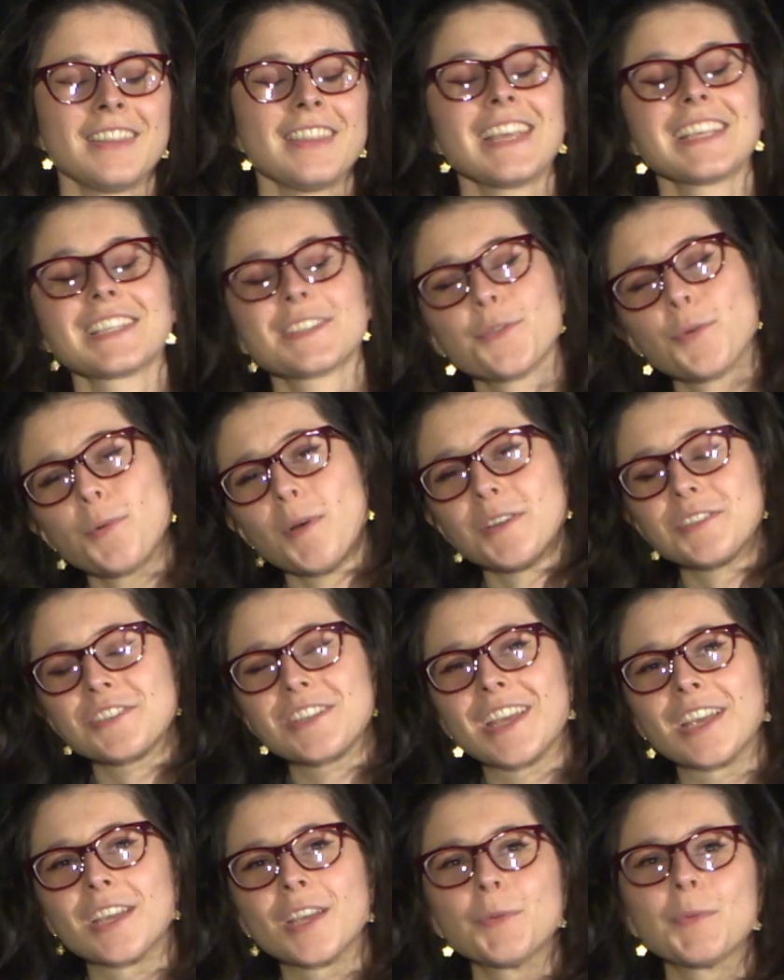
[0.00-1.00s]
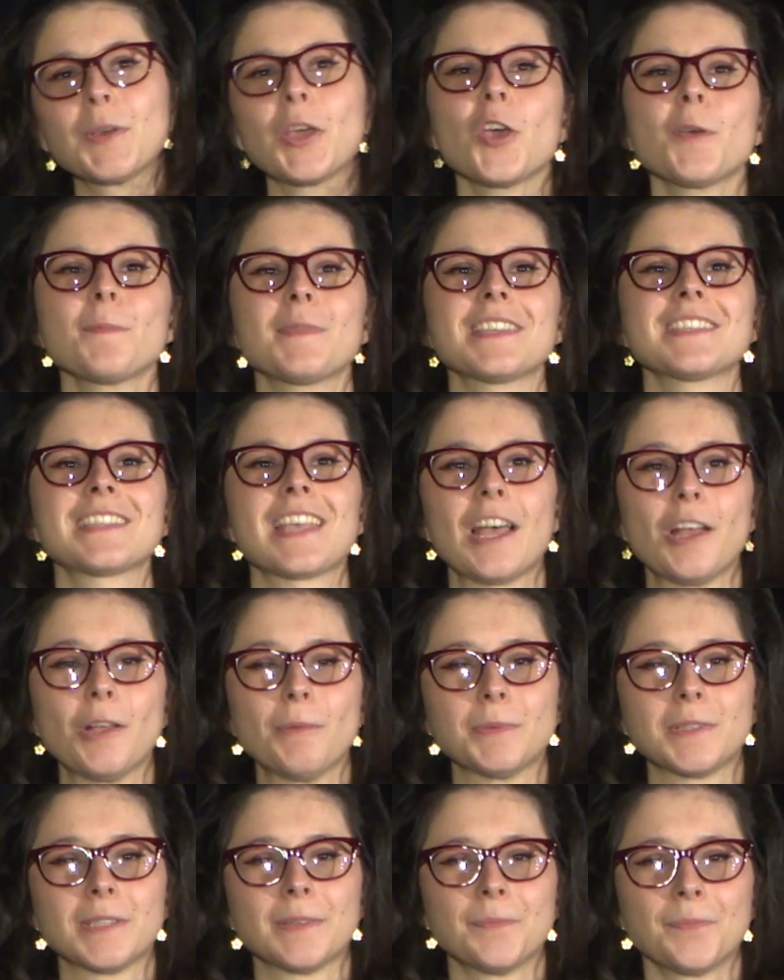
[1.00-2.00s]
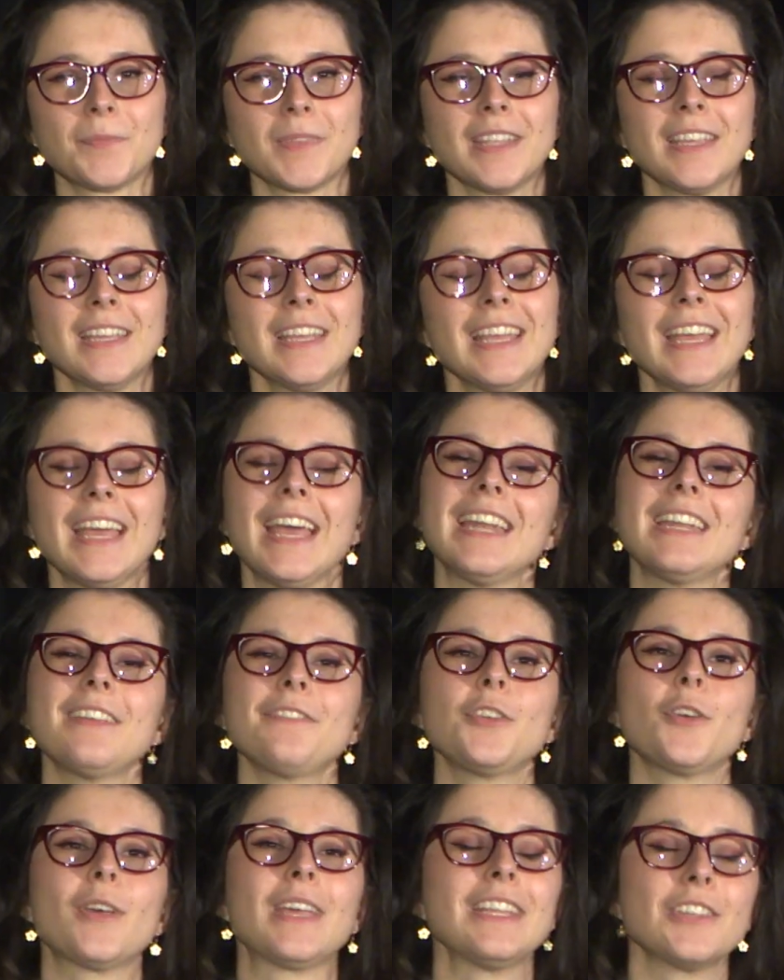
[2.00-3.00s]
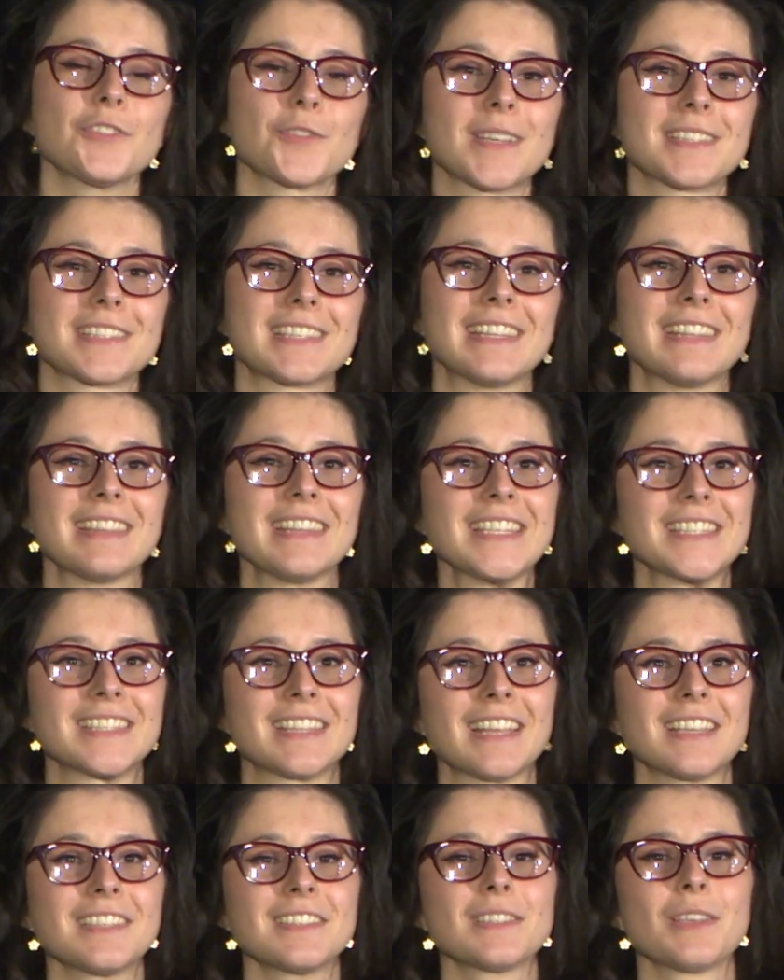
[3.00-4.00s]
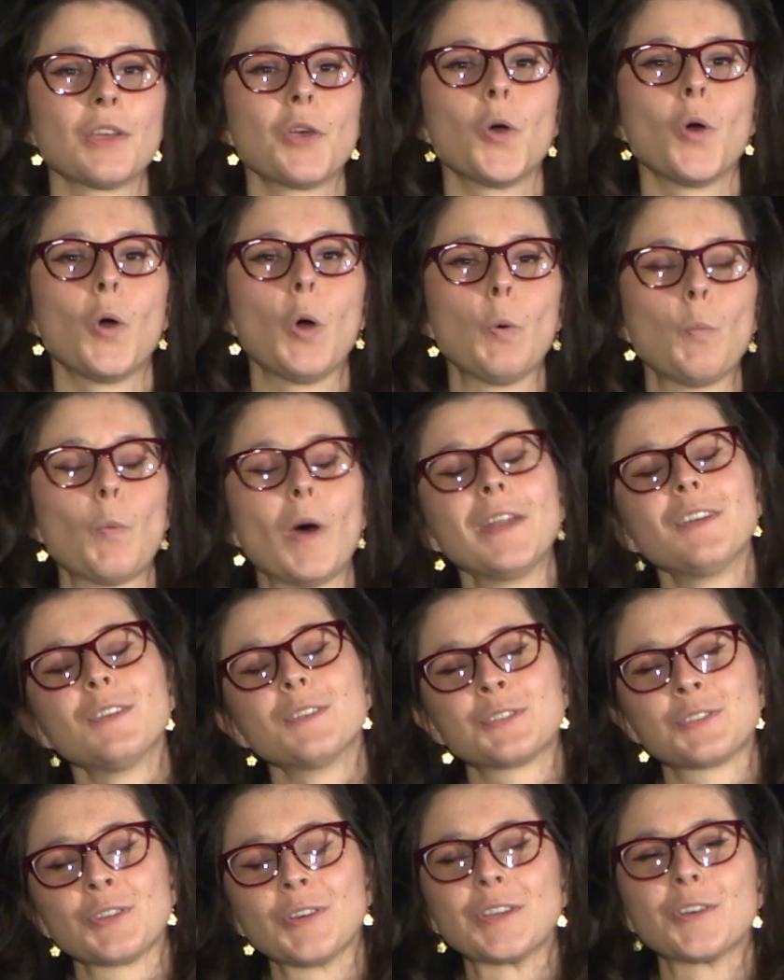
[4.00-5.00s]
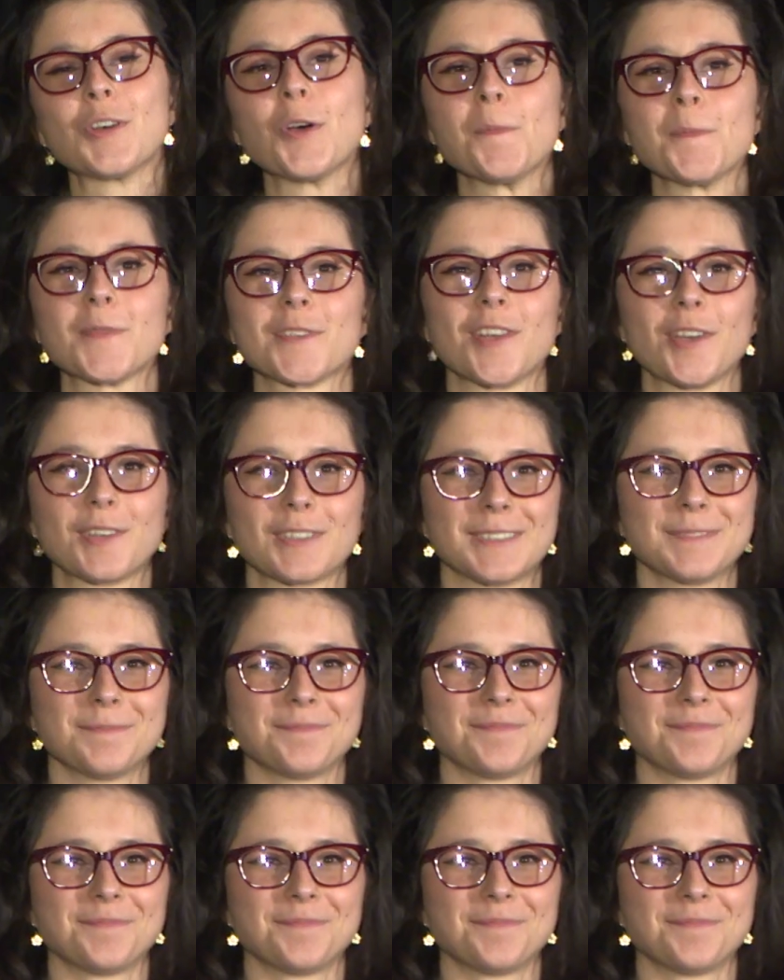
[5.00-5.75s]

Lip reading: Thanks for watching, we hope this helped. And if you're interested in these things, why not join ComSoc?